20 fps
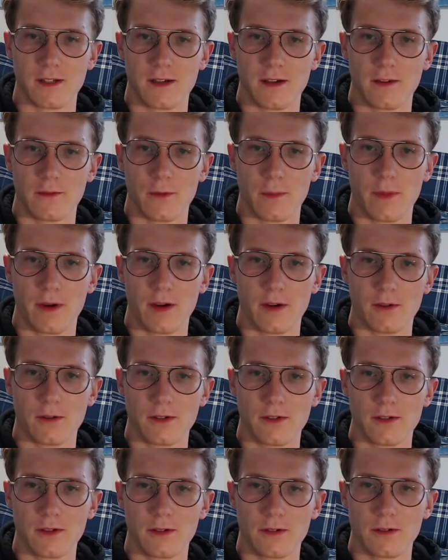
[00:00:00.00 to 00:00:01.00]
of
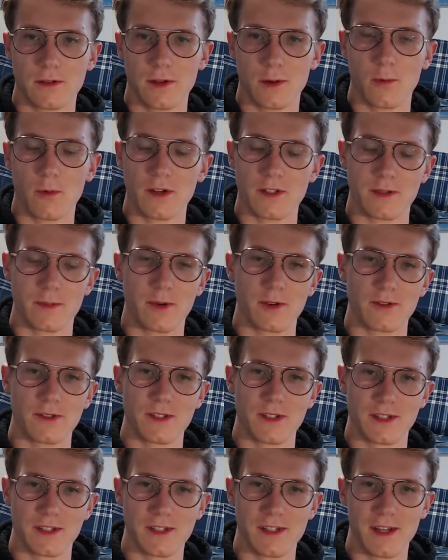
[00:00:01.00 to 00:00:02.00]
it was about
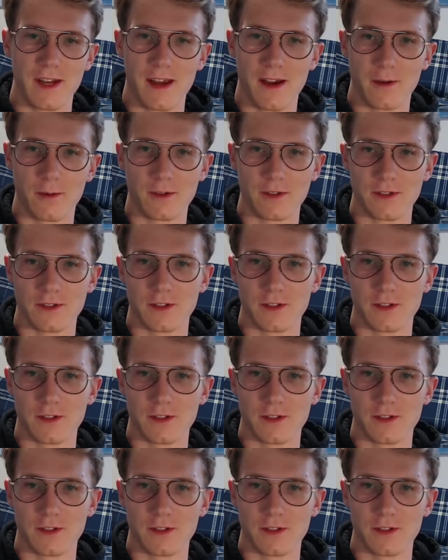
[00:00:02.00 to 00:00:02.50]
16 hours.